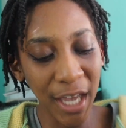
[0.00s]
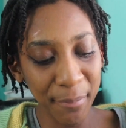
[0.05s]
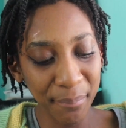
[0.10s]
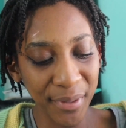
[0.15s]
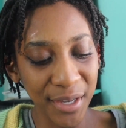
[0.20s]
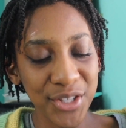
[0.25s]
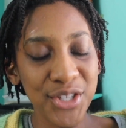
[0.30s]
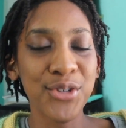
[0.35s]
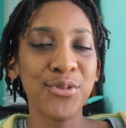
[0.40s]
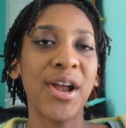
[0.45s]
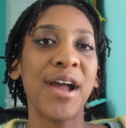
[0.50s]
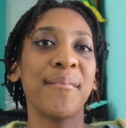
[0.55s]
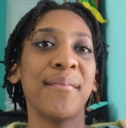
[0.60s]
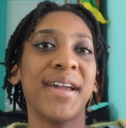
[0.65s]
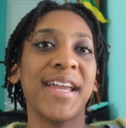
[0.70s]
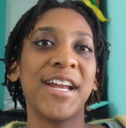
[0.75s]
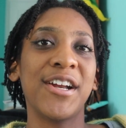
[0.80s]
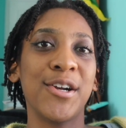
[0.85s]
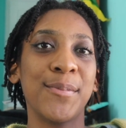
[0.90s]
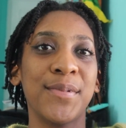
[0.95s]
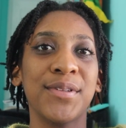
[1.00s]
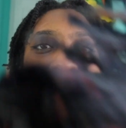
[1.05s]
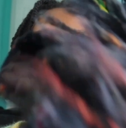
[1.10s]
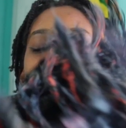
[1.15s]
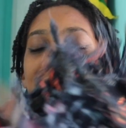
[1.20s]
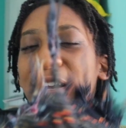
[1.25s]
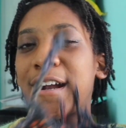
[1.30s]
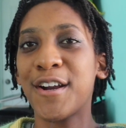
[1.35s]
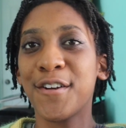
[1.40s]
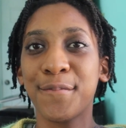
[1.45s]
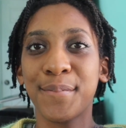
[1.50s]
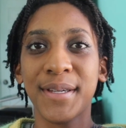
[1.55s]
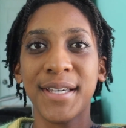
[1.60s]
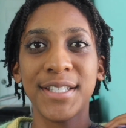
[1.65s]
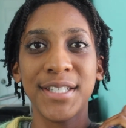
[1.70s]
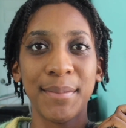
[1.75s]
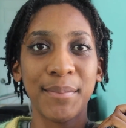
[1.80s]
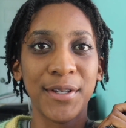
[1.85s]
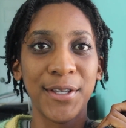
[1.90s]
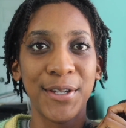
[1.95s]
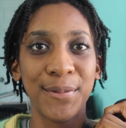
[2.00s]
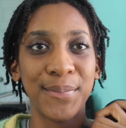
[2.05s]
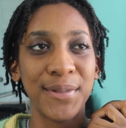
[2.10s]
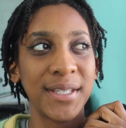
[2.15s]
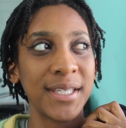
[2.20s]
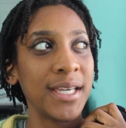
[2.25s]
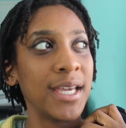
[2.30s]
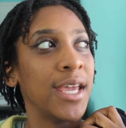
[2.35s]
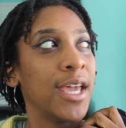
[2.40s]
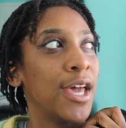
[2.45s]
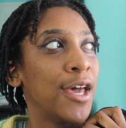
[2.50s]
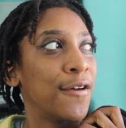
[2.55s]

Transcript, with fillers: I'm about to wrap my hair up in the scarf because I'm going to be